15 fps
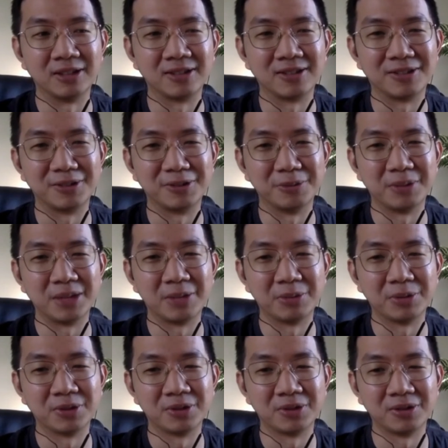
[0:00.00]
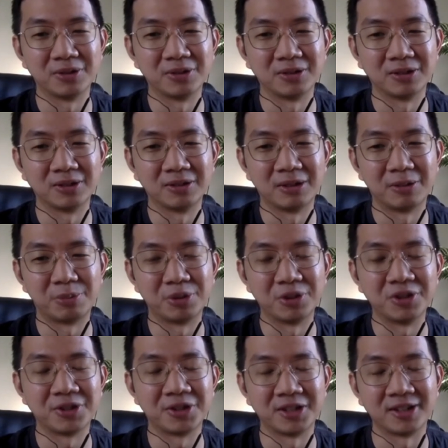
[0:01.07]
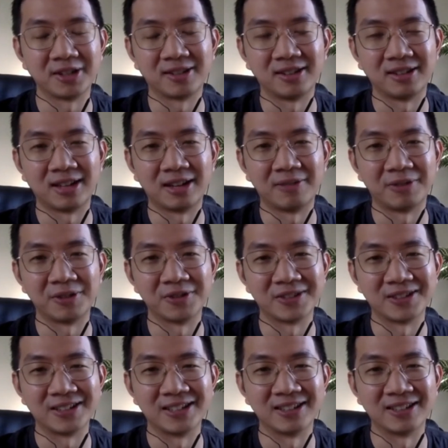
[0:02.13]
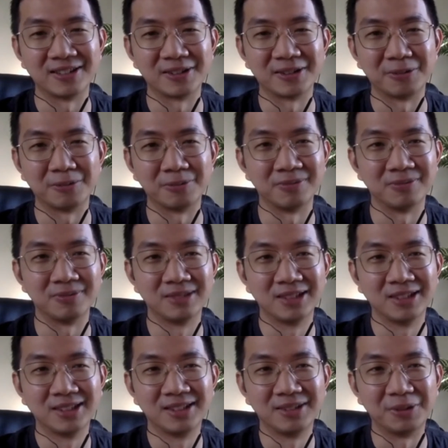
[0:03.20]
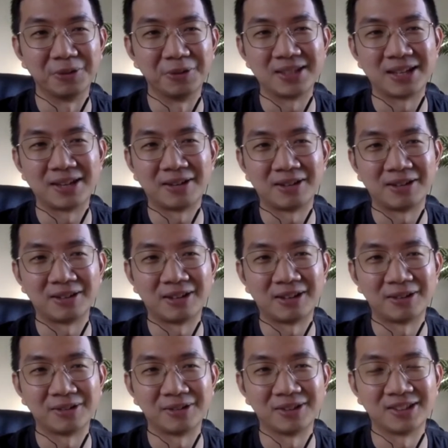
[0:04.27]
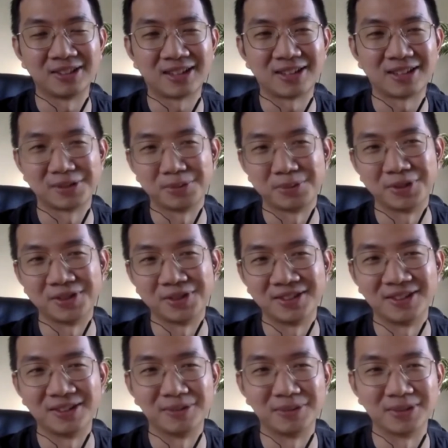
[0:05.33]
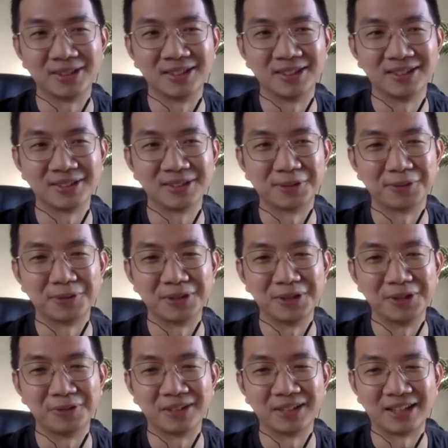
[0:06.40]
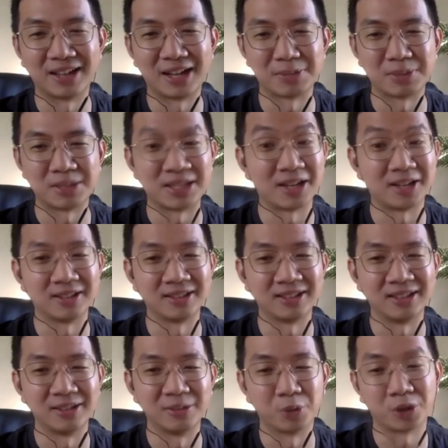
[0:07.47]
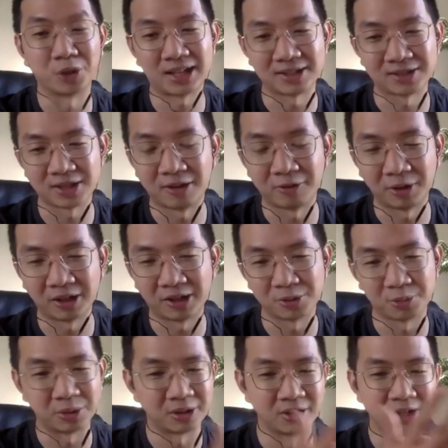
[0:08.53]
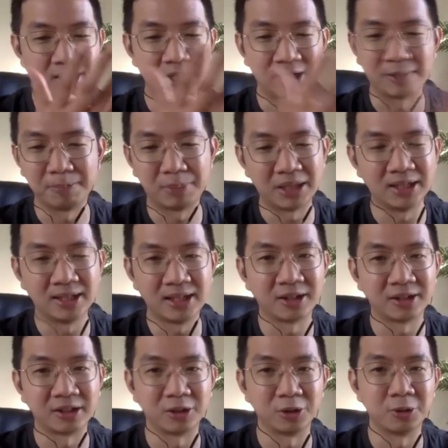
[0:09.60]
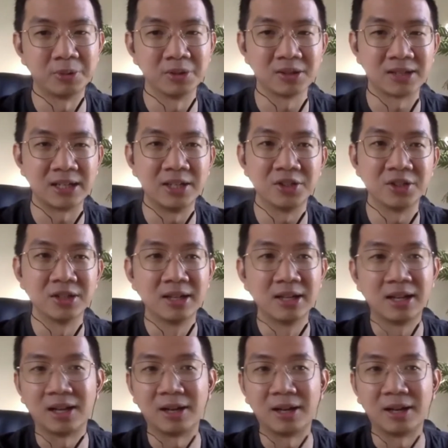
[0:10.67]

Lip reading: it's to be able to appreciate the diversity. And so we always tell our customers, we're served with Newfoundland hospitality, world-class software, because we're competing on a global stage.